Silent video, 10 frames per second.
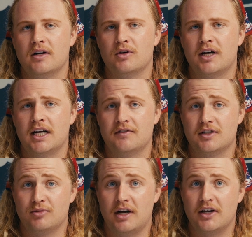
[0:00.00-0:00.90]
and we're kind of
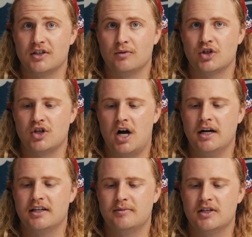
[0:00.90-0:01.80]
surprised or we're
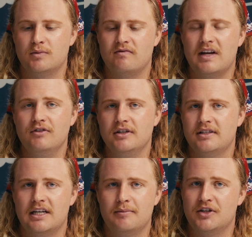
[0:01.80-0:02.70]
shocked is because we've never
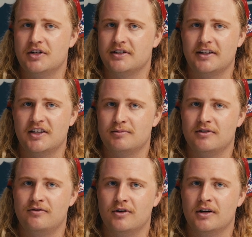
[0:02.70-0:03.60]
seen images like this
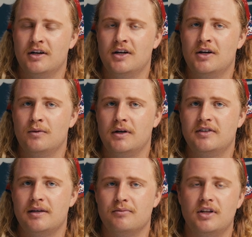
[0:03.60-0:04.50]
before. We've
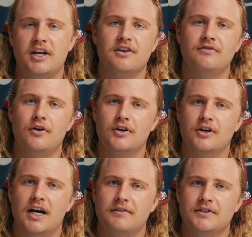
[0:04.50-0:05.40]
seen plenty of
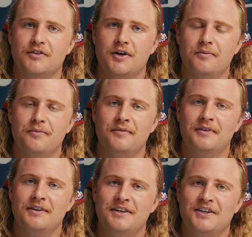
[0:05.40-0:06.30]
photographs from
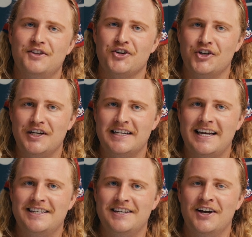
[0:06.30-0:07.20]
the early
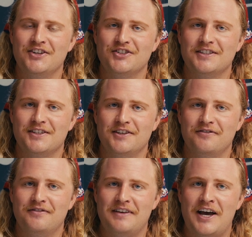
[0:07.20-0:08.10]
1900s
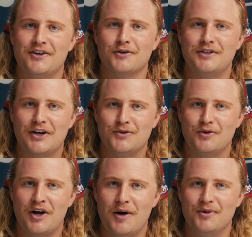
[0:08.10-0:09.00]
of
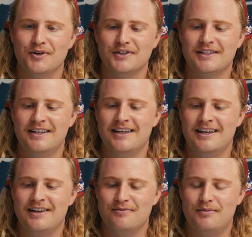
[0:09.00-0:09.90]
heterosexual couples,
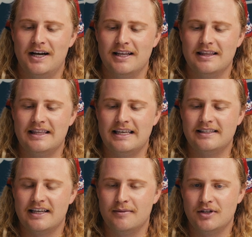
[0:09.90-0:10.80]
but
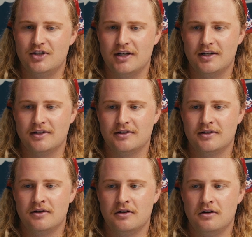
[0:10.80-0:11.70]
these
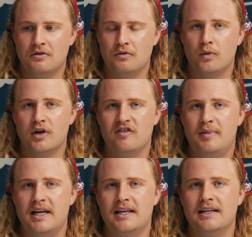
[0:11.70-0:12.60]
images would have
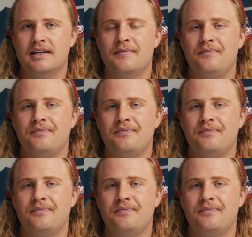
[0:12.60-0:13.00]
been